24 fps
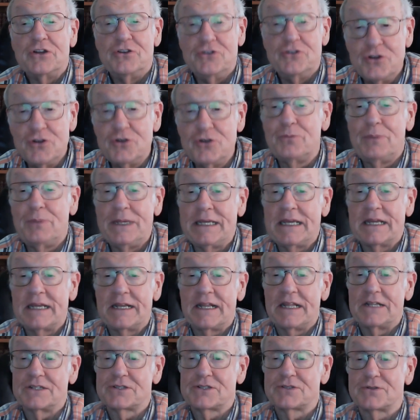New
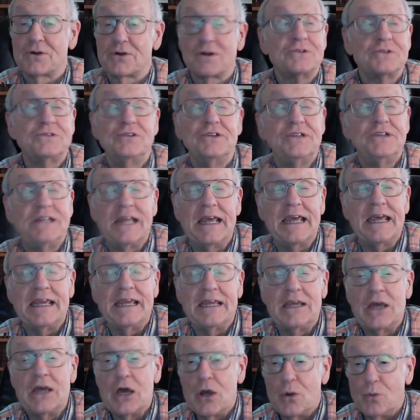Beginnings Start
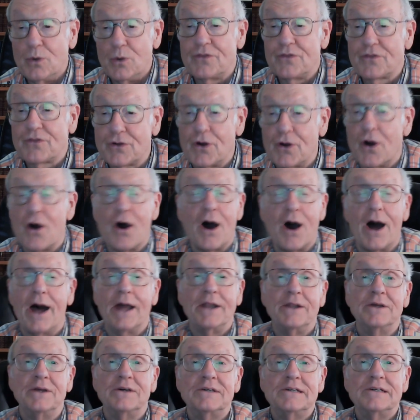Today with
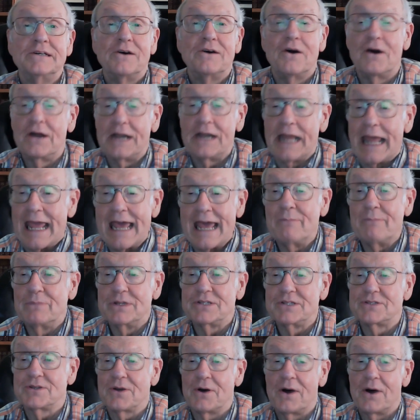God, on
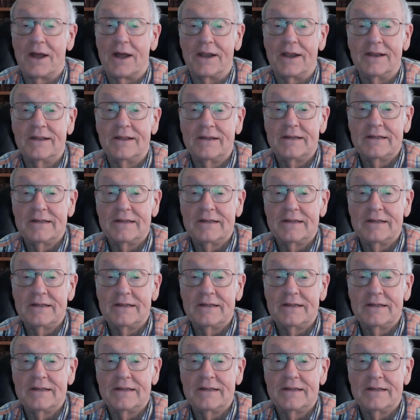Amazon.